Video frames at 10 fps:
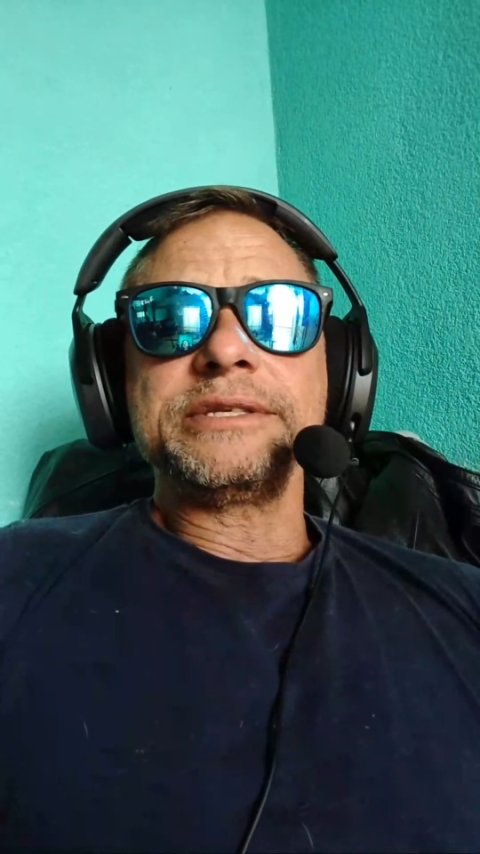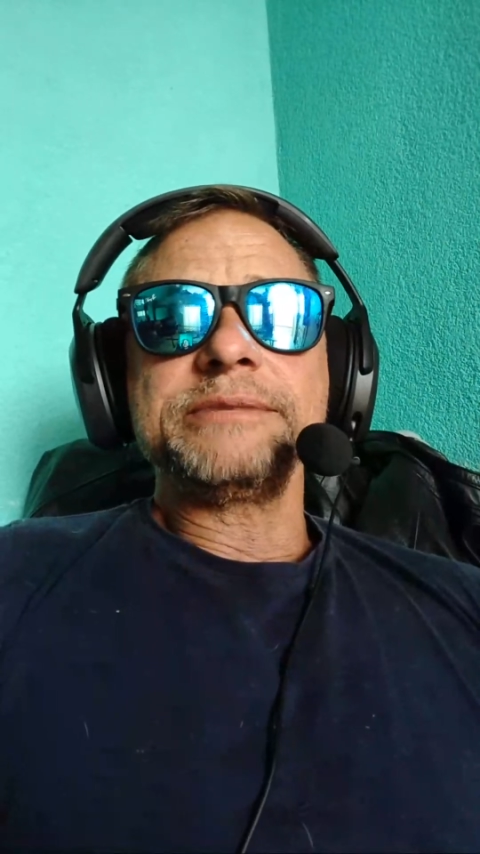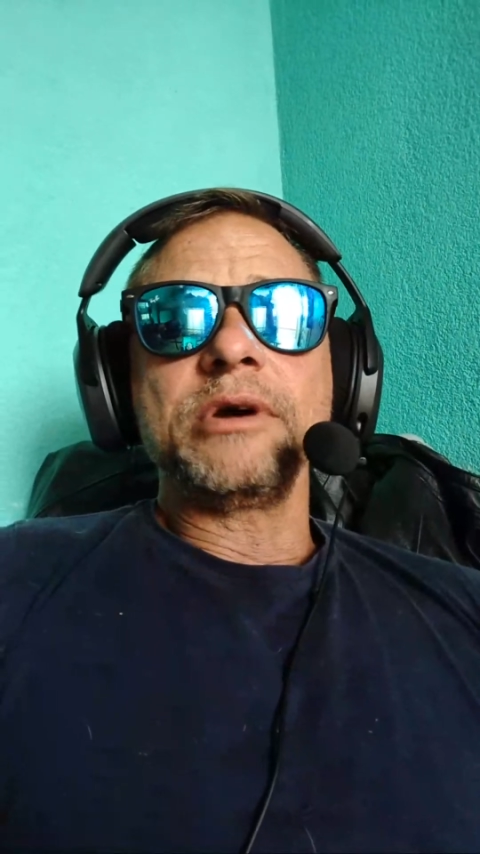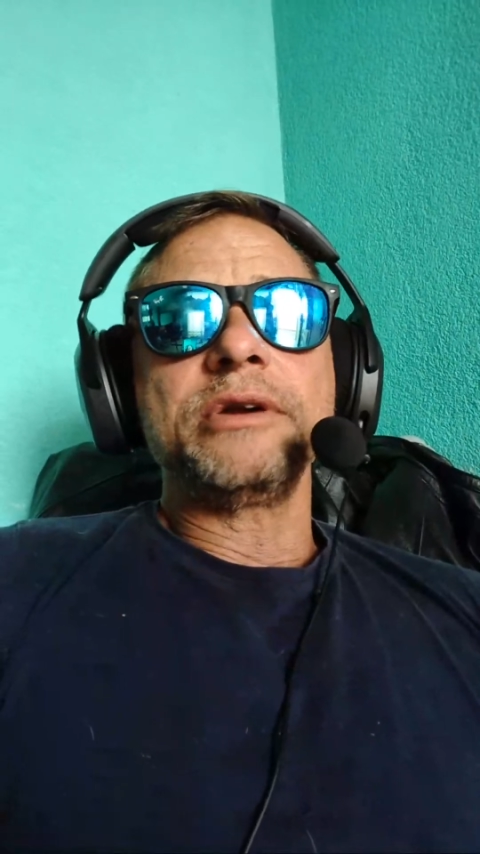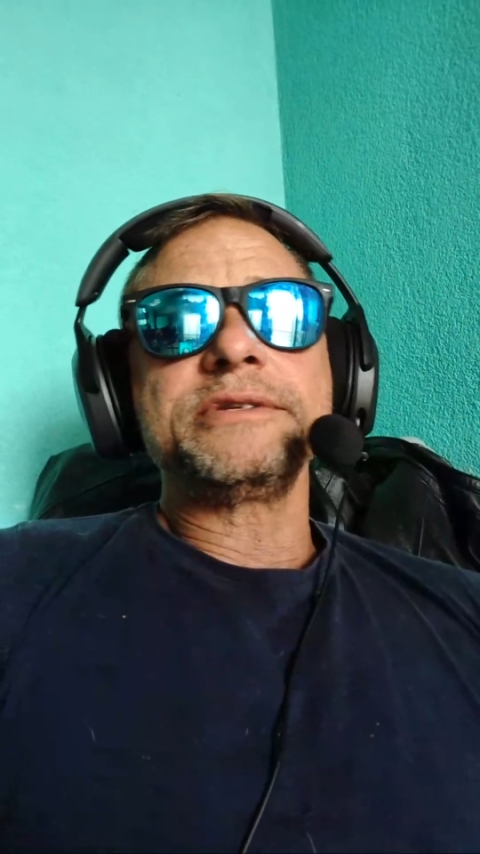the
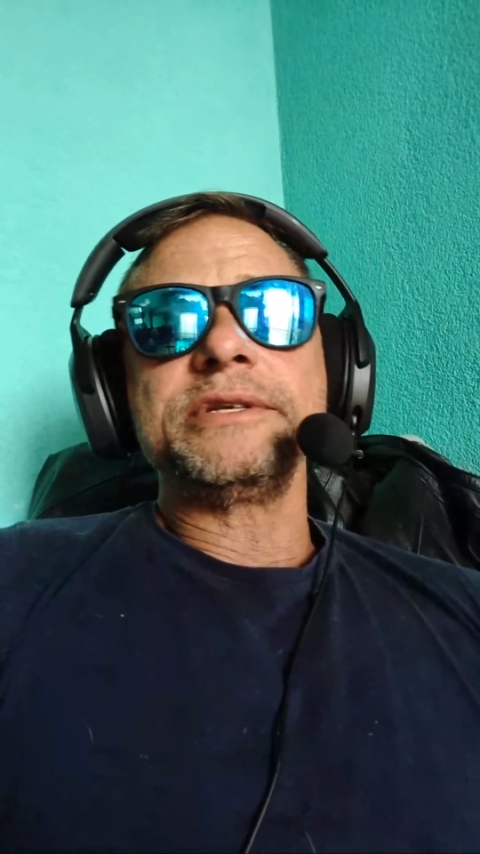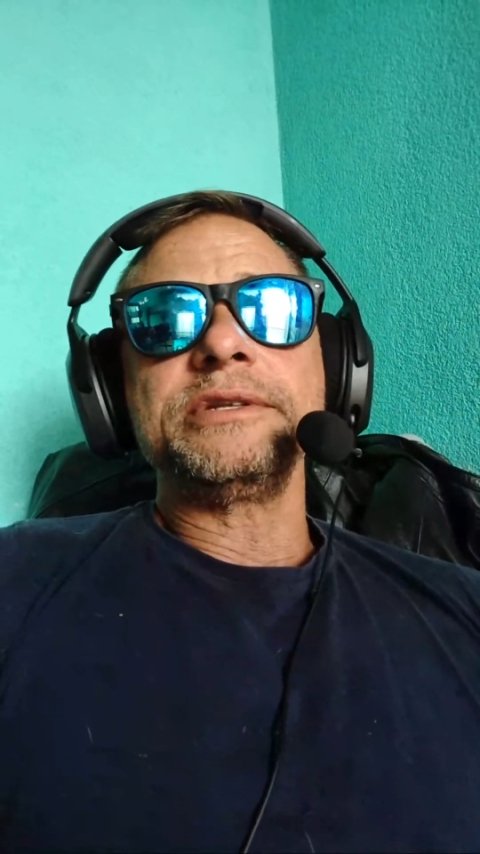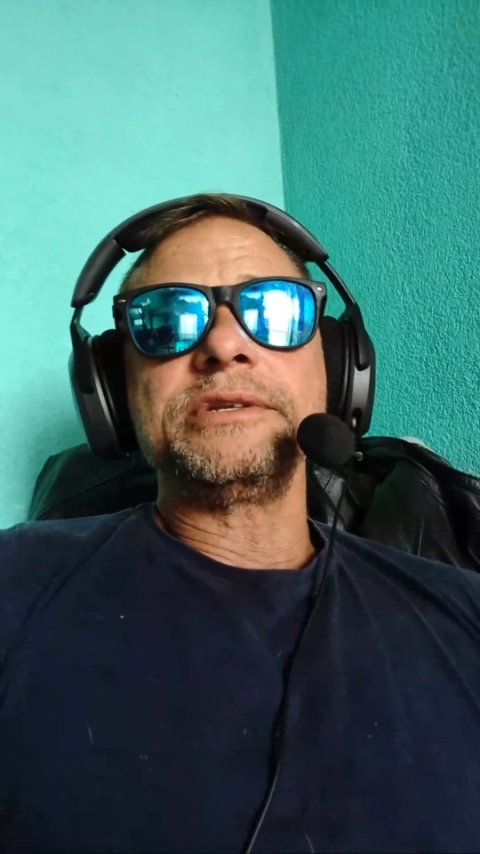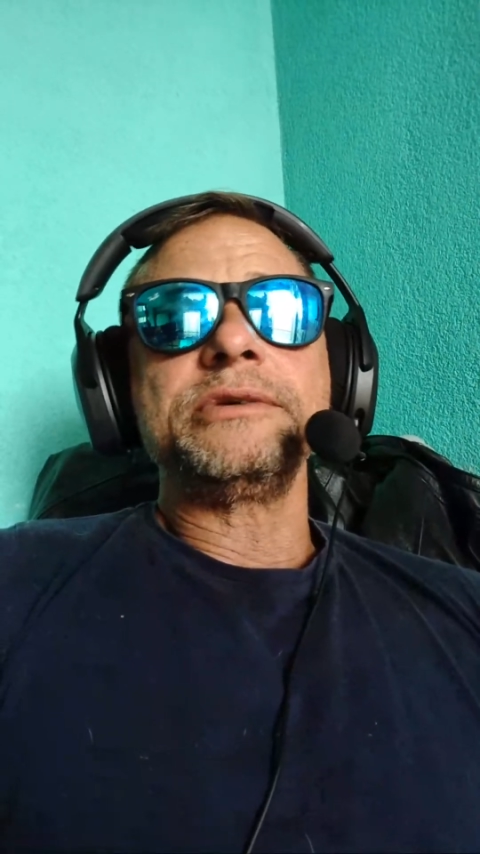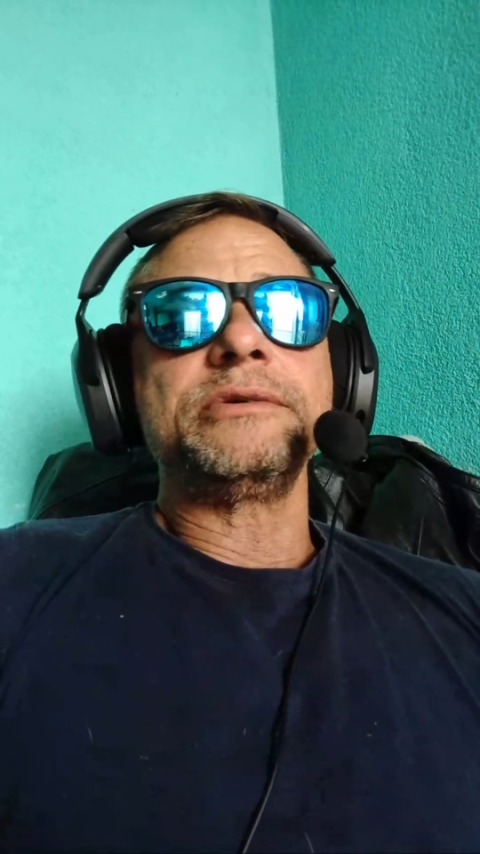smartest thing
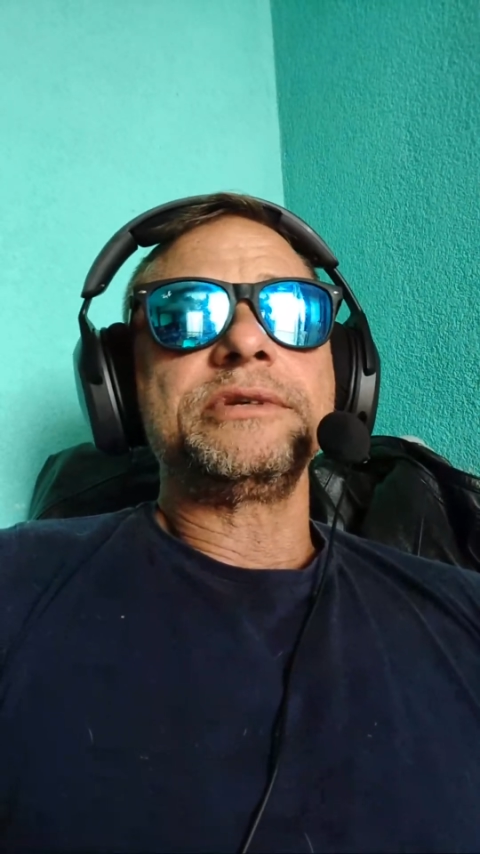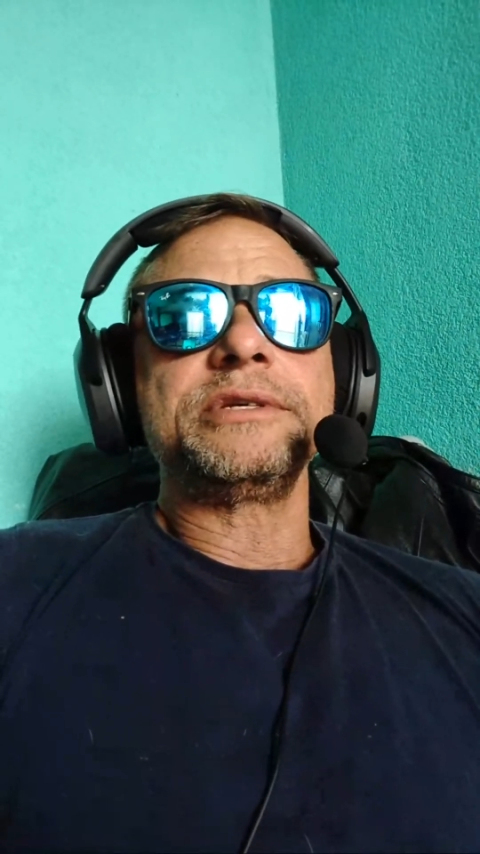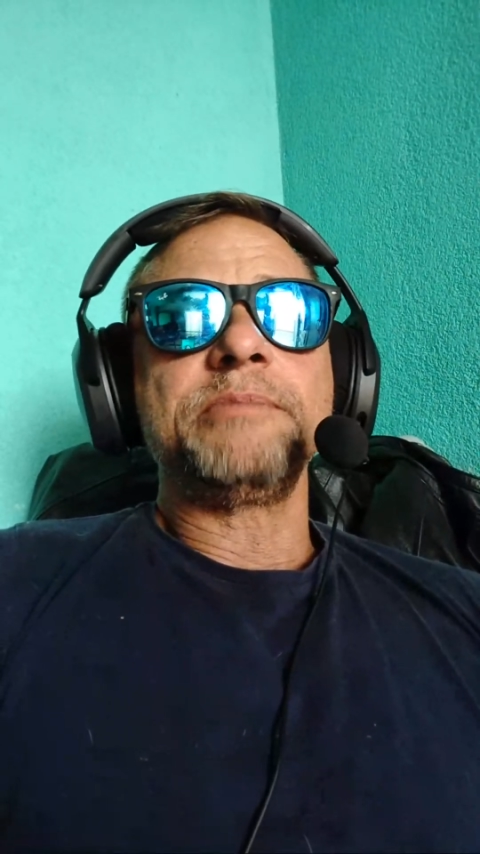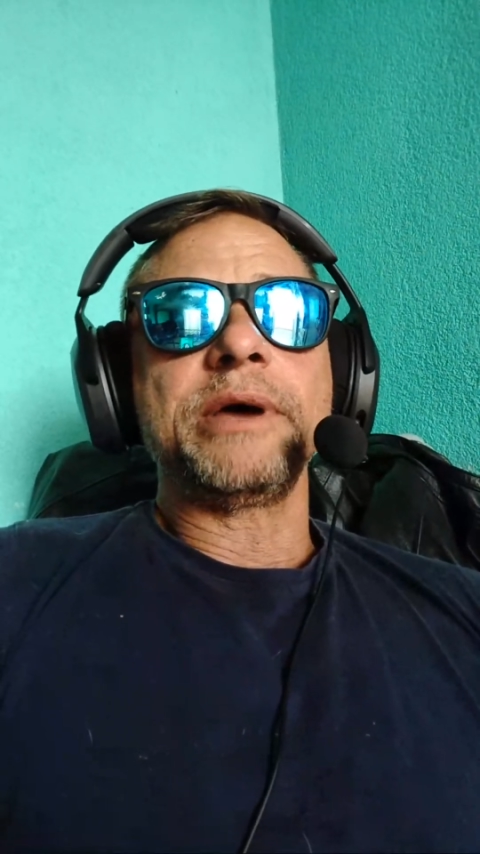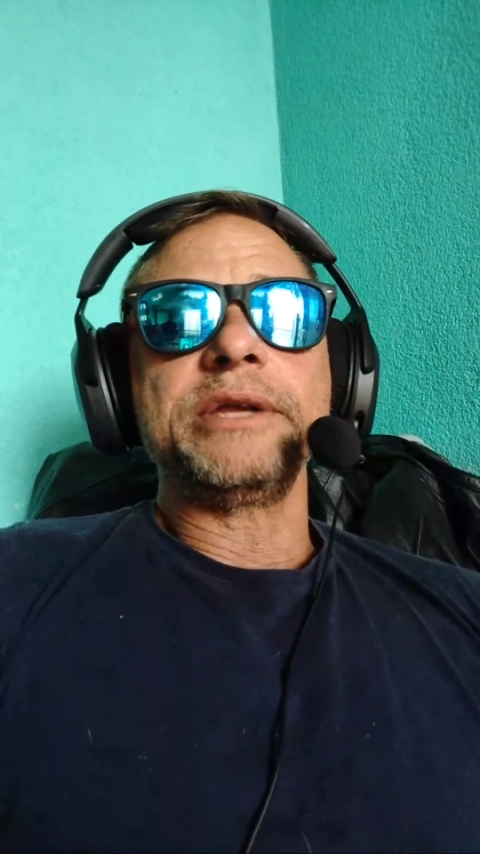to do is
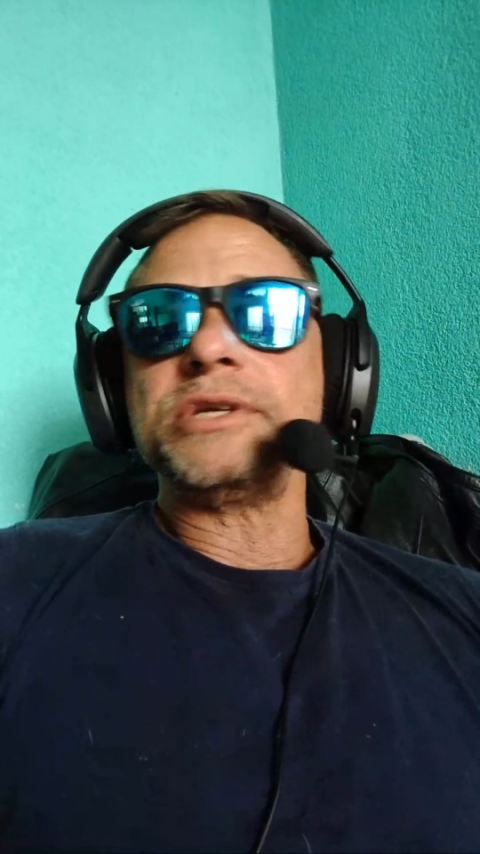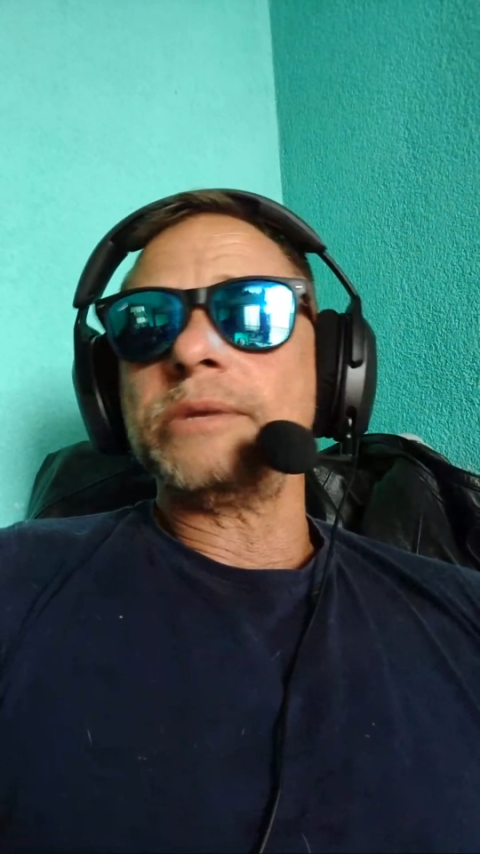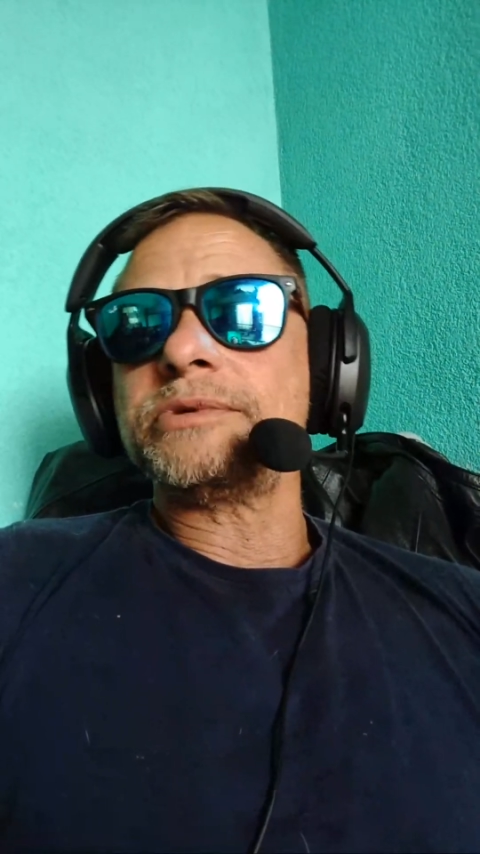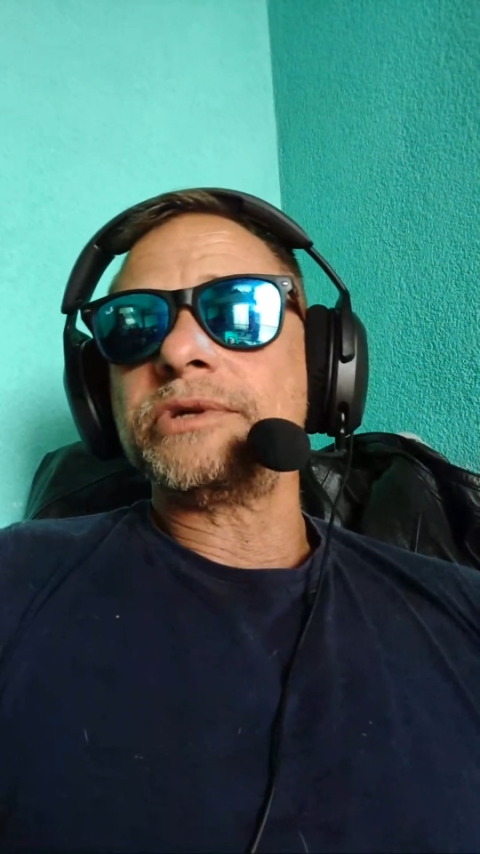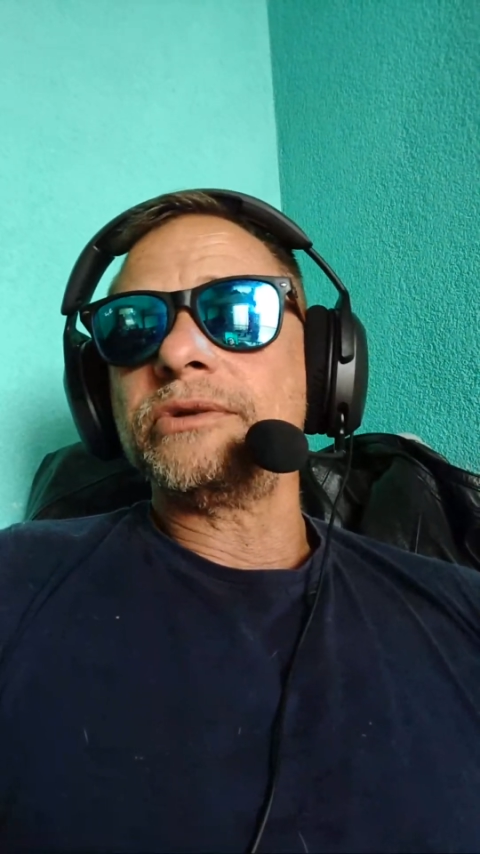just buy
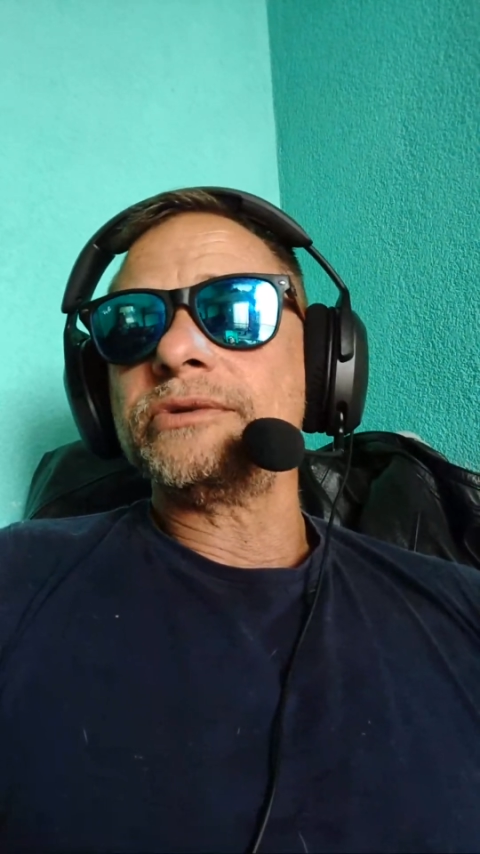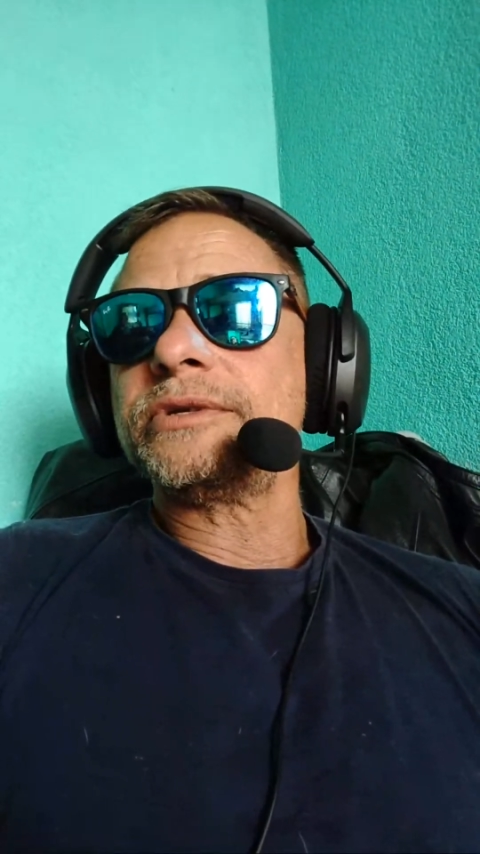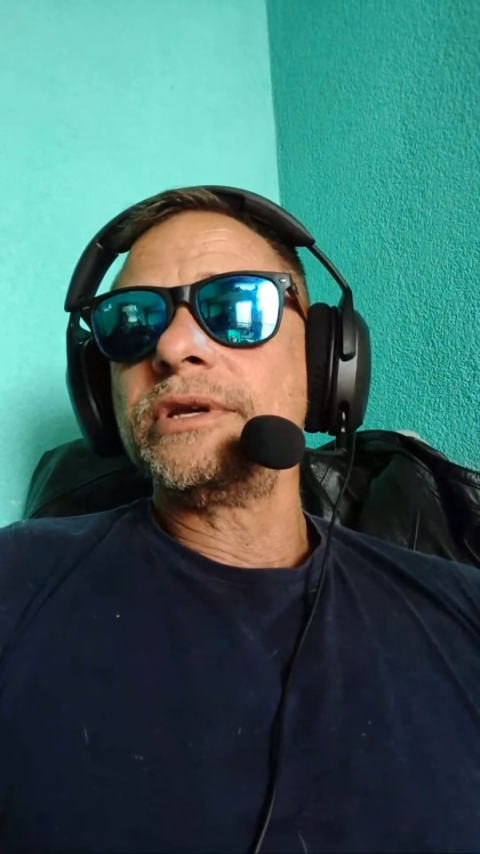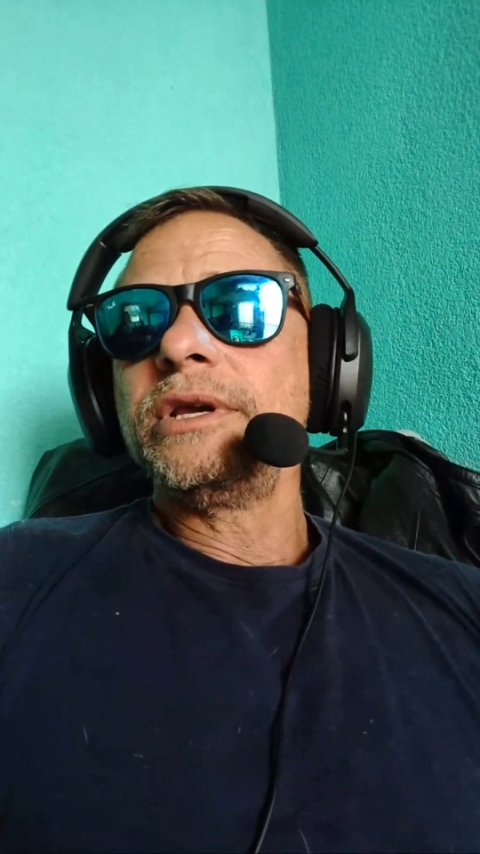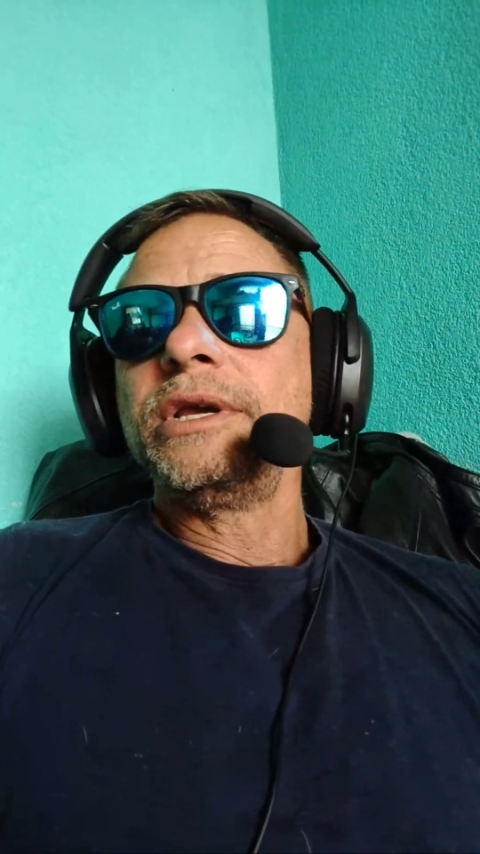gemstones,